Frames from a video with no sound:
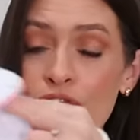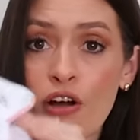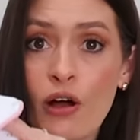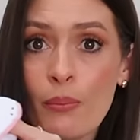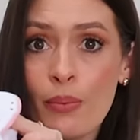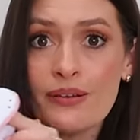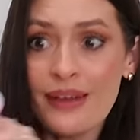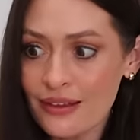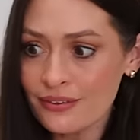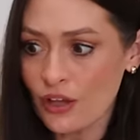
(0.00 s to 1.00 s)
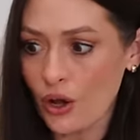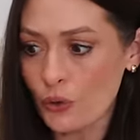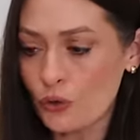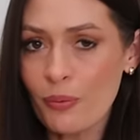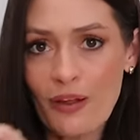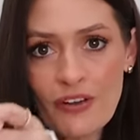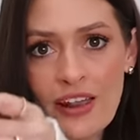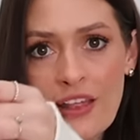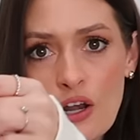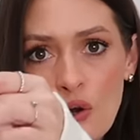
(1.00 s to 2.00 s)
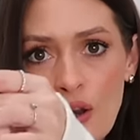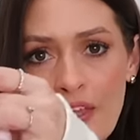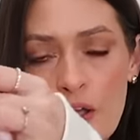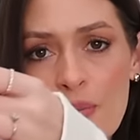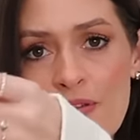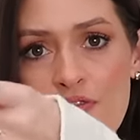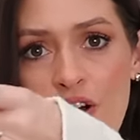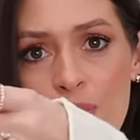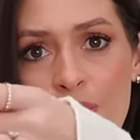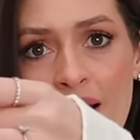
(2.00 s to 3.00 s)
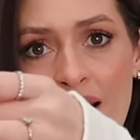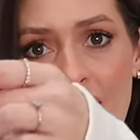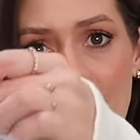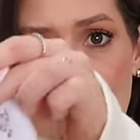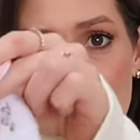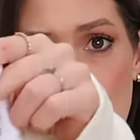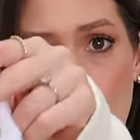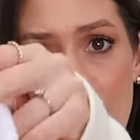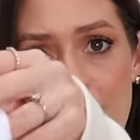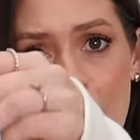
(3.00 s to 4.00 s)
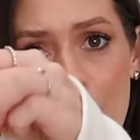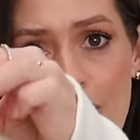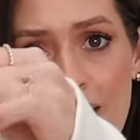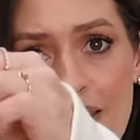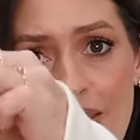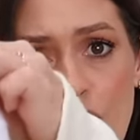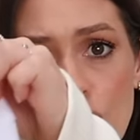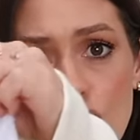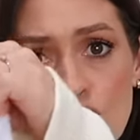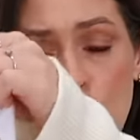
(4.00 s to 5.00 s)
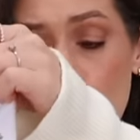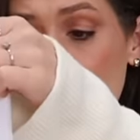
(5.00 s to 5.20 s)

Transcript: from Tesco's, but I feel like they look like they could be from like the White Company. They are so